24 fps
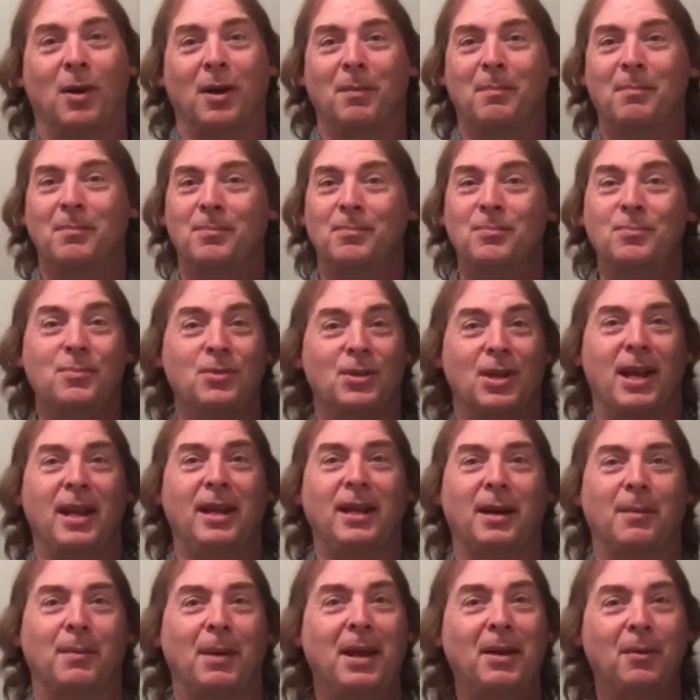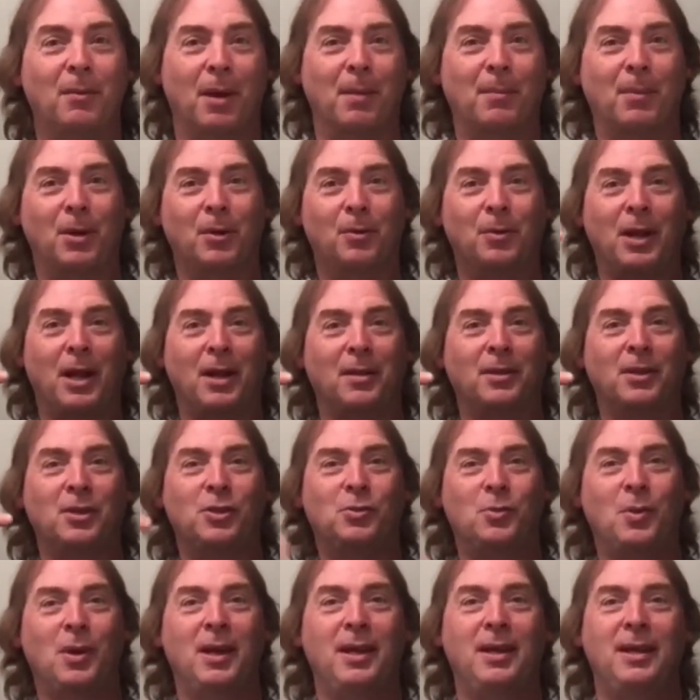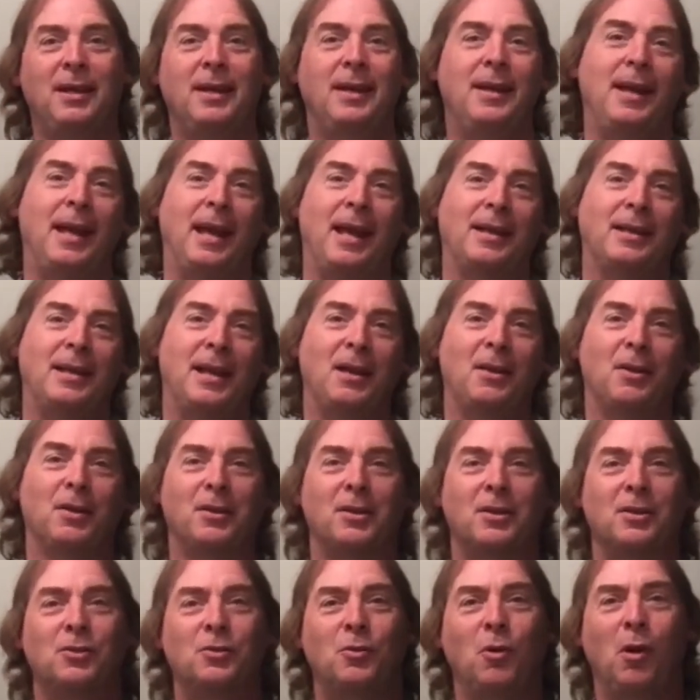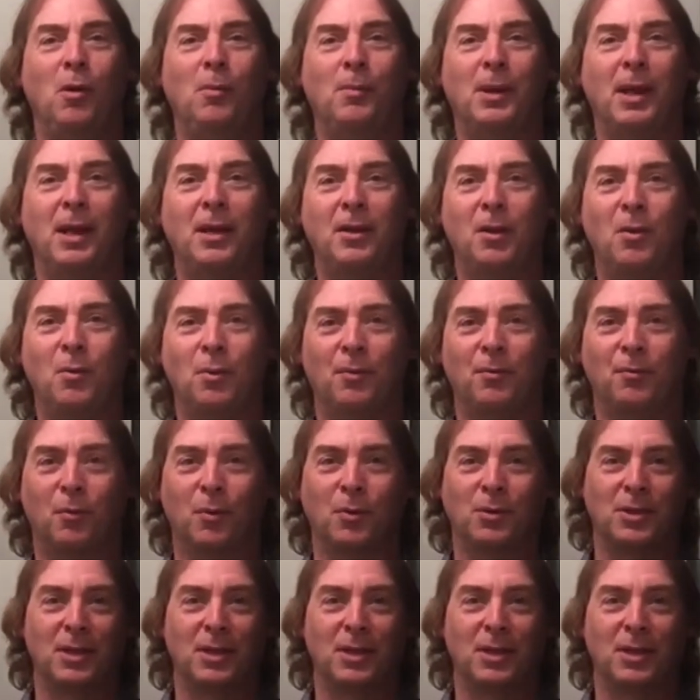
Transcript: Want to shake it up. Anyway, I better go down this way, head down to the control room, and get going for